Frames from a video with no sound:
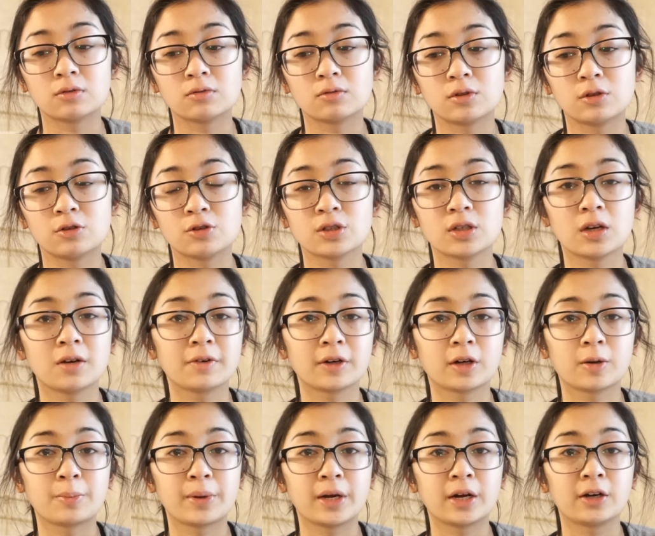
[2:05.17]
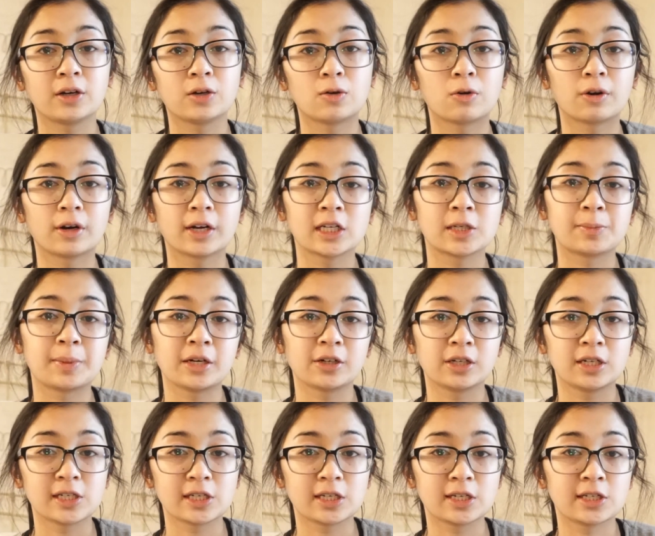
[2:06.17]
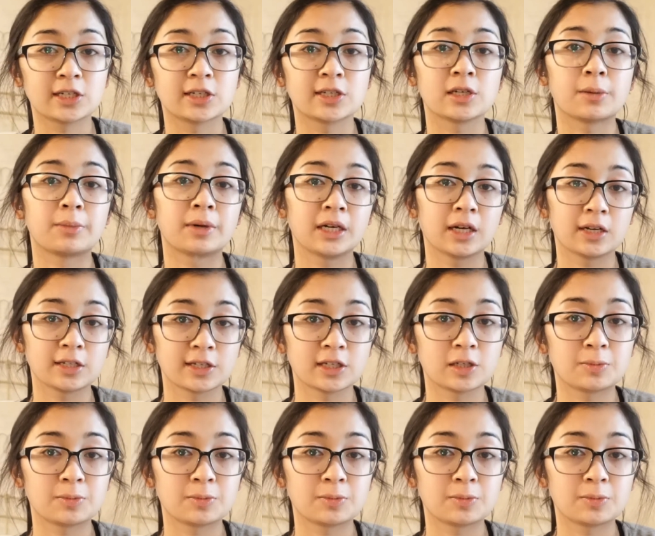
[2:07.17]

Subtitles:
you should never compare your experiences to somebody else's,